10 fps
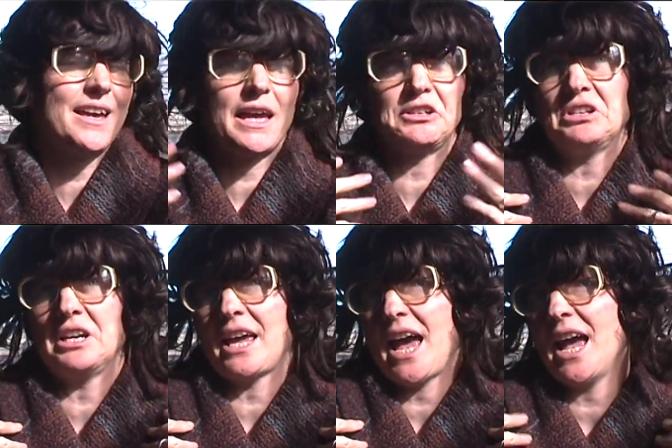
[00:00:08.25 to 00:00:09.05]

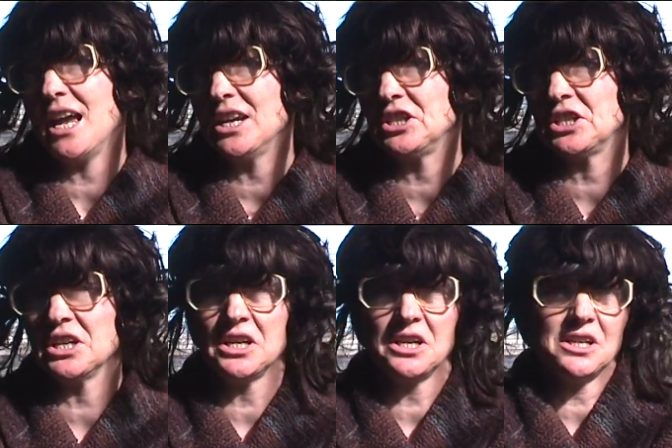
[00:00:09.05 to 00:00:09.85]

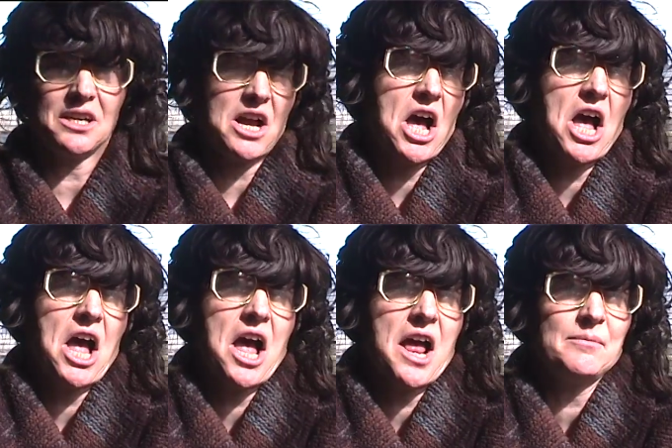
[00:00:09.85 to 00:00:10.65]
education,
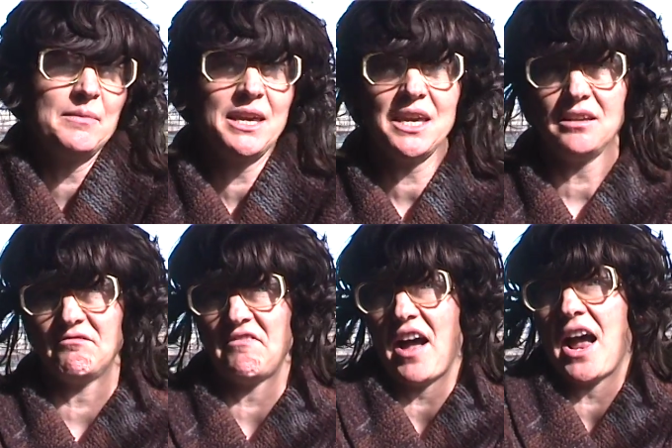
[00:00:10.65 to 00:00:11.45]
economy,
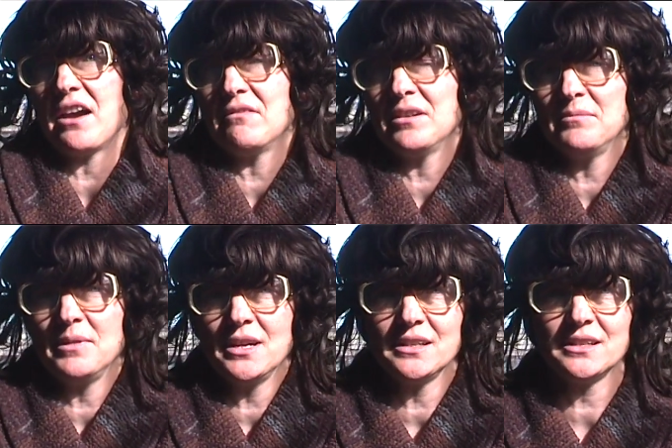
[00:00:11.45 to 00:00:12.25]

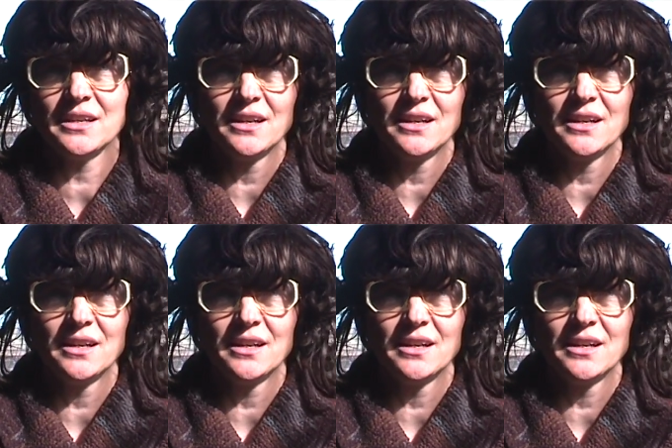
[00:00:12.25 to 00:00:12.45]
environment,